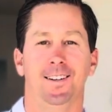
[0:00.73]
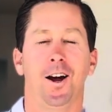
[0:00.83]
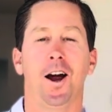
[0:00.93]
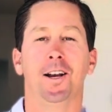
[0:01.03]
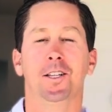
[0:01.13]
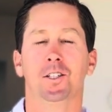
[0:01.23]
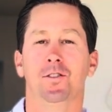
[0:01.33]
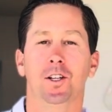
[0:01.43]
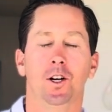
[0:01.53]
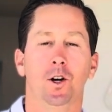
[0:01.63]
All right, in this
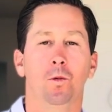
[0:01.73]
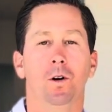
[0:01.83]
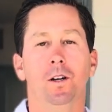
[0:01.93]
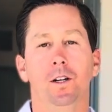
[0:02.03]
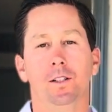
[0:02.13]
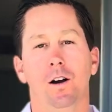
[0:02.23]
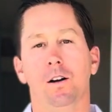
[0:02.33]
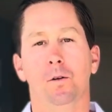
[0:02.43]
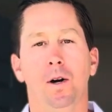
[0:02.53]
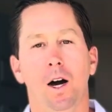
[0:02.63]
video, we're going to talk
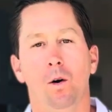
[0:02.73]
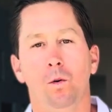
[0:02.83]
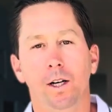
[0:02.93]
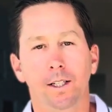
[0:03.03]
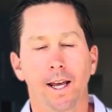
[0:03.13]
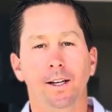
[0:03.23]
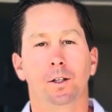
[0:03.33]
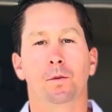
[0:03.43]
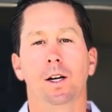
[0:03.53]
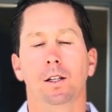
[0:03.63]
about what it takes to
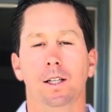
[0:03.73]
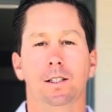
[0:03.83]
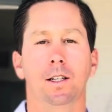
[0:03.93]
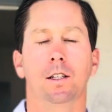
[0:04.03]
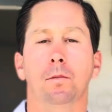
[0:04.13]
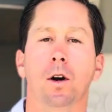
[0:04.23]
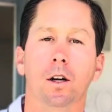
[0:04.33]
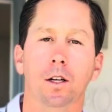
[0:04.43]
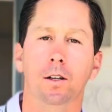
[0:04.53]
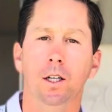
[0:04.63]
bring a listing to
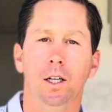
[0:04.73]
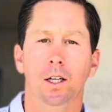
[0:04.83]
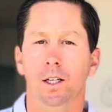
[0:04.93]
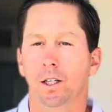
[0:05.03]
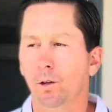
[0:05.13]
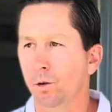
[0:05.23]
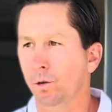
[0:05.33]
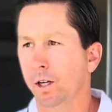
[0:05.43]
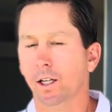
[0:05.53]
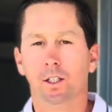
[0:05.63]
market. You
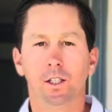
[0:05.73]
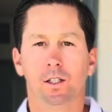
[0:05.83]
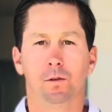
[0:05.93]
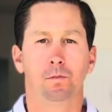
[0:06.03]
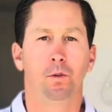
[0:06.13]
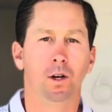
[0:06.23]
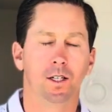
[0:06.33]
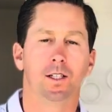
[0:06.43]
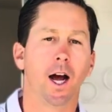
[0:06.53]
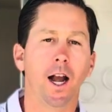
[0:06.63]
can just put a
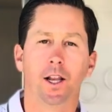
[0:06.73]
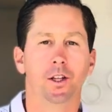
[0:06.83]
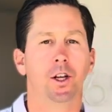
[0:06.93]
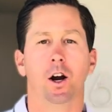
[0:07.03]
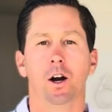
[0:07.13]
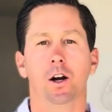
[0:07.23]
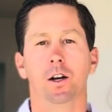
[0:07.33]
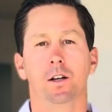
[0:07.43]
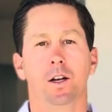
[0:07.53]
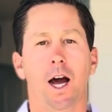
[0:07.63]
sign in the yard
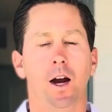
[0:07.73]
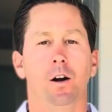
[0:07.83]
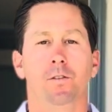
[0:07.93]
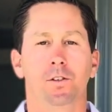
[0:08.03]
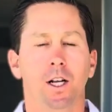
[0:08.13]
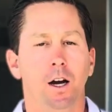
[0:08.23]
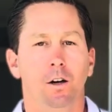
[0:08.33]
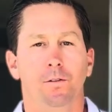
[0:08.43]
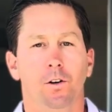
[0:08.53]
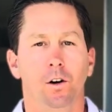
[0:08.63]
and hire a
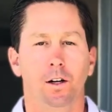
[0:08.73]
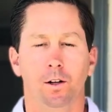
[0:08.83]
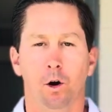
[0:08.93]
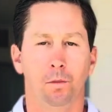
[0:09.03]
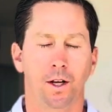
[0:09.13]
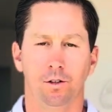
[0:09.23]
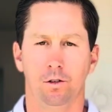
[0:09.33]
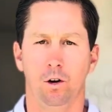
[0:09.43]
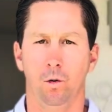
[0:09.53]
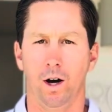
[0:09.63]
photographer and hope things
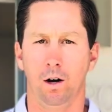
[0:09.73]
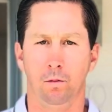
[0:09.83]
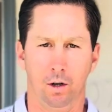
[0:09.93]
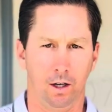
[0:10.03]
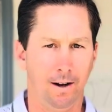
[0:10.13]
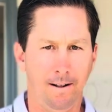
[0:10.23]
go well, but